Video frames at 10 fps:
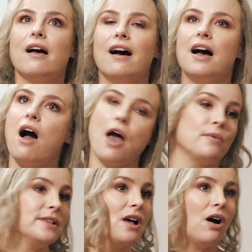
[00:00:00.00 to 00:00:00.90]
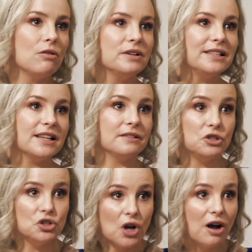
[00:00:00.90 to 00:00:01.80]
I was holding down
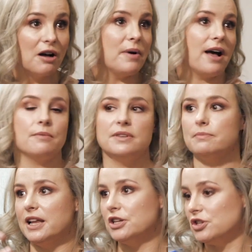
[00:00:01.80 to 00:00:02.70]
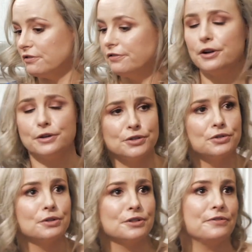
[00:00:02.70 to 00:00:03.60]
a job. I was managing photo
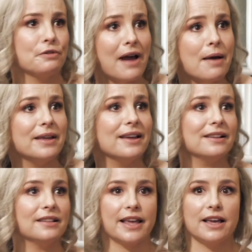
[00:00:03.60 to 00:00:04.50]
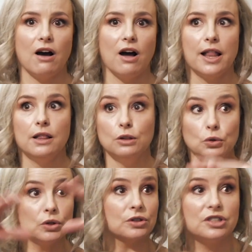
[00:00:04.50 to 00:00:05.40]
stores for Rabbit. Like, I
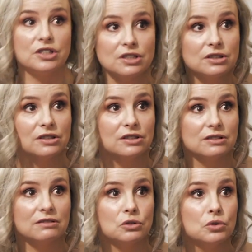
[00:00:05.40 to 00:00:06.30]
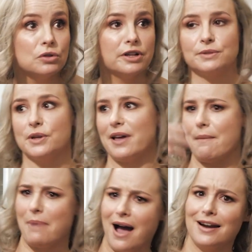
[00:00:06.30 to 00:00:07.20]
looked good. I was going
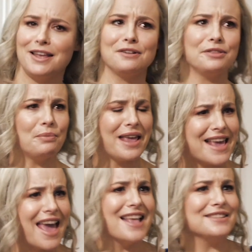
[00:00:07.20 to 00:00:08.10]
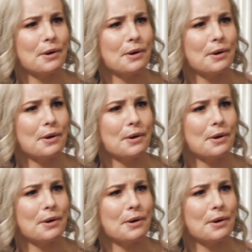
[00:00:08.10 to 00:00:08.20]
out and partying on the weekends.